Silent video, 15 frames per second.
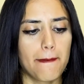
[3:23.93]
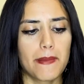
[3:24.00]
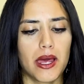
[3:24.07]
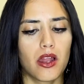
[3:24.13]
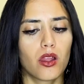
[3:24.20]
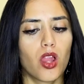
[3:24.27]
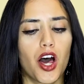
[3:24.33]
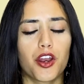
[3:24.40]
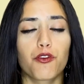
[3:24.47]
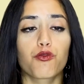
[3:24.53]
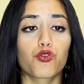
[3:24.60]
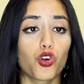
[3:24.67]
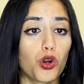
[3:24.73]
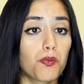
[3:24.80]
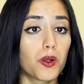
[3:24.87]
a lot of
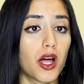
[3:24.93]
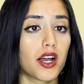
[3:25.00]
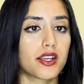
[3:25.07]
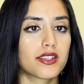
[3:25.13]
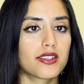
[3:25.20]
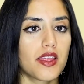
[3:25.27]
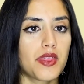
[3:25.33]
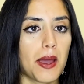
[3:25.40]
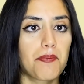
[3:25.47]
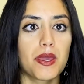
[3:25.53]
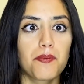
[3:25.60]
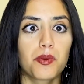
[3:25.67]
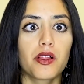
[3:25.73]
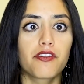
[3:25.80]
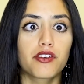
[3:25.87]
roadblocks that
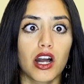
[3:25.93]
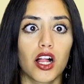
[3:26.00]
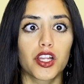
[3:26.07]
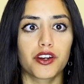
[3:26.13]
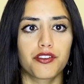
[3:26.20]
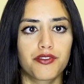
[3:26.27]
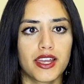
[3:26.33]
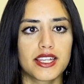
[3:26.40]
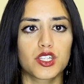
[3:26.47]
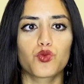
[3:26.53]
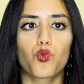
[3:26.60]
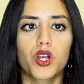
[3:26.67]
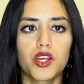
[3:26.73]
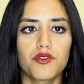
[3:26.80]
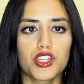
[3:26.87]
people of color faced.
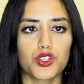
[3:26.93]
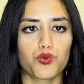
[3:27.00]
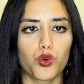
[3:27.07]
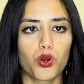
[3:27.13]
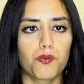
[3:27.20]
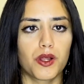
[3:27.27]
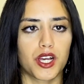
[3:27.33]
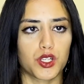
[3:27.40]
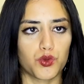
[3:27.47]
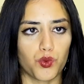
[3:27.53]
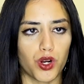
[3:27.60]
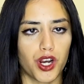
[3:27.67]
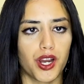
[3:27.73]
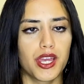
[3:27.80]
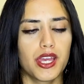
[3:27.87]
One of these roadblocks
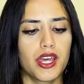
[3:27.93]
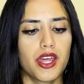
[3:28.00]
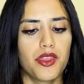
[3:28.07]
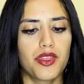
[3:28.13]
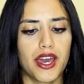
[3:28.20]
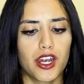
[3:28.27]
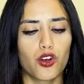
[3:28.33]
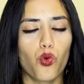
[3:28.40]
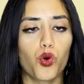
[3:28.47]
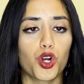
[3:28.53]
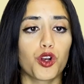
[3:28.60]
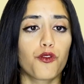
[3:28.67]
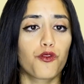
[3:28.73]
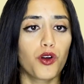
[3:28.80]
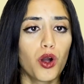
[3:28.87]
were that in order
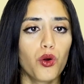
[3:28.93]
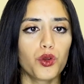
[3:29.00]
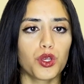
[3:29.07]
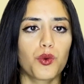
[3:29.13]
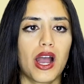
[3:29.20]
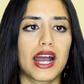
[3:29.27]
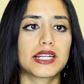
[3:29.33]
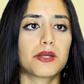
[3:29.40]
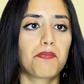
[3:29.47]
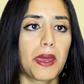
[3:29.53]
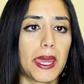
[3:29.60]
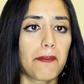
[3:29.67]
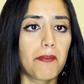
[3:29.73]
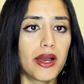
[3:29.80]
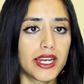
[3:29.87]
to vote, you had to
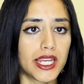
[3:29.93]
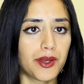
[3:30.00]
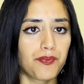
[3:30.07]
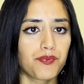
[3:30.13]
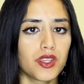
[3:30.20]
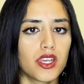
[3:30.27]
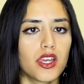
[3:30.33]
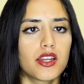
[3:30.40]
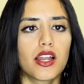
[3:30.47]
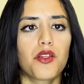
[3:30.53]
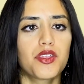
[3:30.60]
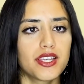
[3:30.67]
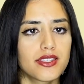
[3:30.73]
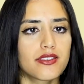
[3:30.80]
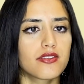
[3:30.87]
pay money. Now,
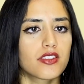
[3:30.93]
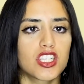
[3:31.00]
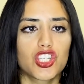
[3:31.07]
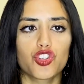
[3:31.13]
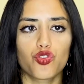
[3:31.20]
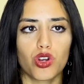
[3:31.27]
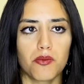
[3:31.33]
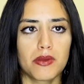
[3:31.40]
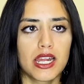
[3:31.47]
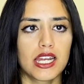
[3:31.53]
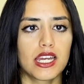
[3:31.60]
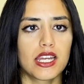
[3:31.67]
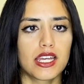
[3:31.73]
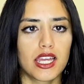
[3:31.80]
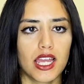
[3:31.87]
this
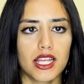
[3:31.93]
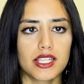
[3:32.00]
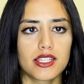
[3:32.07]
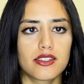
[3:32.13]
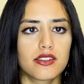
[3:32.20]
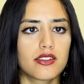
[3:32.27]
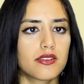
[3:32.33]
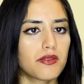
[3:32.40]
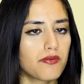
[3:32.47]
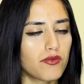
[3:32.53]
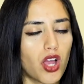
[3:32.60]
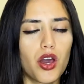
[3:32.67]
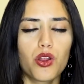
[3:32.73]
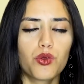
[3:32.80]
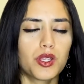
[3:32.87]
discriminated against
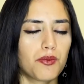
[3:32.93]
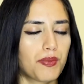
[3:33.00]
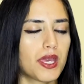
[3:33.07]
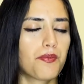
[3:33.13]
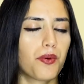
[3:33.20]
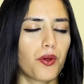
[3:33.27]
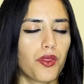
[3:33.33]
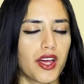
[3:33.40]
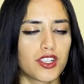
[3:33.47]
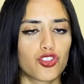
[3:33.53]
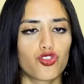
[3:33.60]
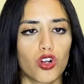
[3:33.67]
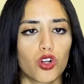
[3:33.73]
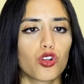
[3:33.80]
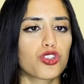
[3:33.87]
not only people that
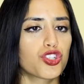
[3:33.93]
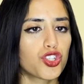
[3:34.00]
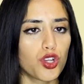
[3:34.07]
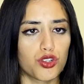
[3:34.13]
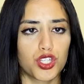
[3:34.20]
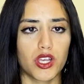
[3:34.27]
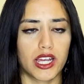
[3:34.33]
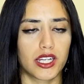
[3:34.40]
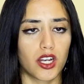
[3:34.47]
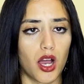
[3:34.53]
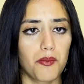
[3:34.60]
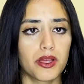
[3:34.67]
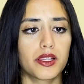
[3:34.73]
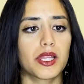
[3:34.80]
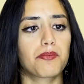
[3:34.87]
struggled
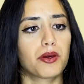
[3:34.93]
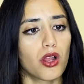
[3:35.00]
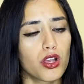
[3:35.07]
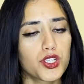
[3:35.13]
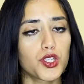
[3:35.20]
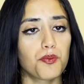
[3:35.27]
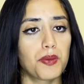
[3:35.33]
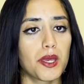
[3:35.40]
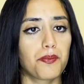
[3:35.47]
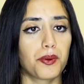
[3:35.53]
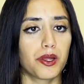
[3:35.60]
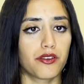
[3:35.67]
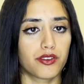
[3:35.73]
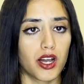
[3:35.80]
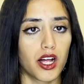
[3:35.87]
socioeconomically, but also people
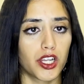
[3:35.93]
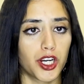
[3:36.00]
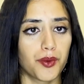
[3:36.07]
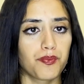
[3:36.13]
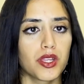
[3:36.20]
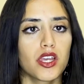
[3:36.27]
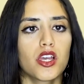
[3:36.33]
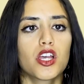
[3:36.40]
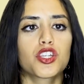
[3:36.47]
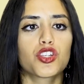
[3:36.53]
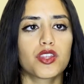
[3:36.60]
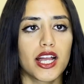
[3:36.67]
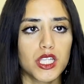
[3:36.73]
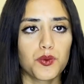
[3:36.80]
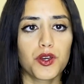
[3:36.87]
of color. So
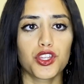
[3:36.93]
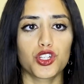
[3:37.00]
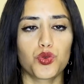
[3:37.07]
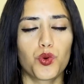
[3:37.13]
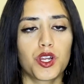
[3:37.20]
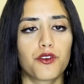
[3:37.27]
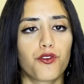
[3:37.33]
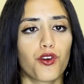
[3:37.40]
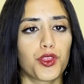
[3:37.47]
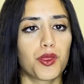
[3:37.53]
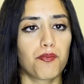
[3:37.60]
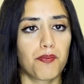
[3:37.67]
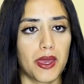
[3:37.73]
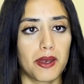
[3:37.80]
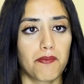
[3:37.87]
that's why the 24th
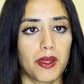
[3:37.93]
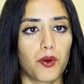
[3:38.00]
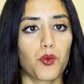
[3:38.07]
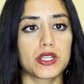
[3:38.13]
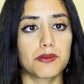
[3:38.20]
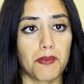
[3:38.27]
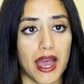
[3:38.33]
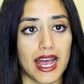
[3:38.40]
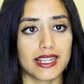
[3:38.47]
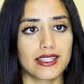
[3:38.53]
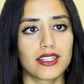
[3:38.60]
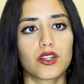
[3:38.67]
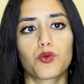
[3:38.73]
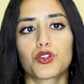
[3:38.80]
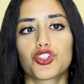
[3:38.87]
Amendment was passed,
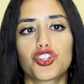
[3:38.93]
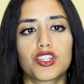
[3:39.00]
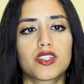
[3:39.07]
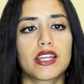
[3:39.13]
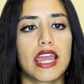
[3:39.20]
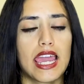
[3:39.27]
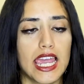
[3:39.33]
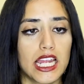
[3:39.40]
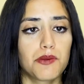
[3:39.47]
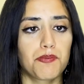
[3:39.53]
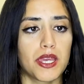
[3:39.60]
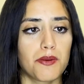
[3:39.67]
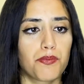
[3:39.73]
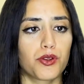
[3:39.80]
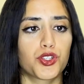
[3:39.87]
and it was just to aid
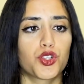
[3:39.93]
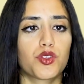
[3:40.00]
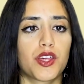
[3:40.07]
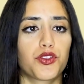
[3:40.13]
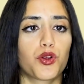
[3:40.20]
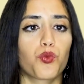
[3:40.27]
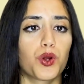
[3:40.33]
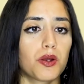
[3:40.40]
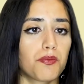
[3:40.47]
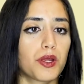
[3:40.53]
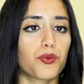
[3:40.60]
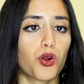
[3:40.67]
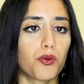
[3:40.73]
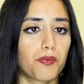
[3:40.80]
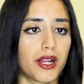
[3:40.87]
people so that there wouldn't be
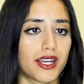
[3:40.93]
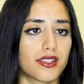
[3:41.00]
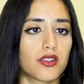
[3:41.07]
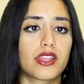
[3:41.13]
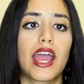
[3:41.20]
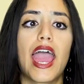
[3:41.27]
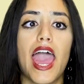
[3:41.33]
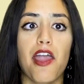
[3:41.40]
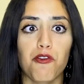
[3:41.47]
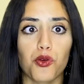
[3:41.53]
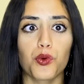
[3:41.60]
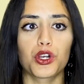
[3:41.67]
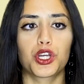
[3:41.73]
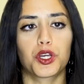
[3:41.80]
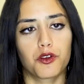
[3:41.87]
roadblocks, so that
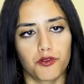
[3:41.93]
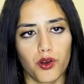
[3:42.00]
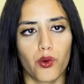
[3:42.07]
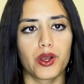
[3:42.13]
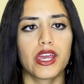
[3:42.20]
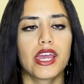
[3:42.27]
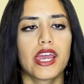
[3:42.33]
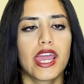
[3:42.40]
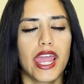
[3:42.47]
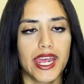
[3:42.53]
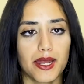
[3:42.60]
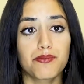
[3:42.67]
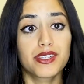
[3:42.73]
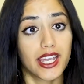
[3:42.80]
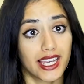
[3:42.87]
everyone could vote and
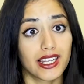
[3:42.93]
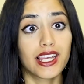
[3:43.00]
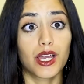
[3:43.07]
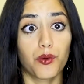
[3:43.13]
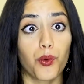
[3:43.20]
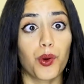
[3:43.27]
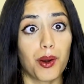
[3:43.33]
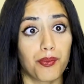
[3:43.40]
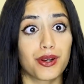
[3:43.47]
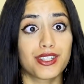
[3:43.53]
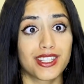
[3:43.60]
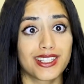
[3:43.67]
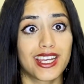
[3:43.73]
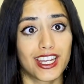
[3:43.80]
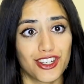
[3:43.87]
obtain equal
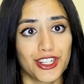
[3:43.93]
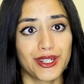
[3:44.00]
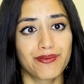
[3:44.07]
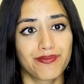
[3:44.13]
representation.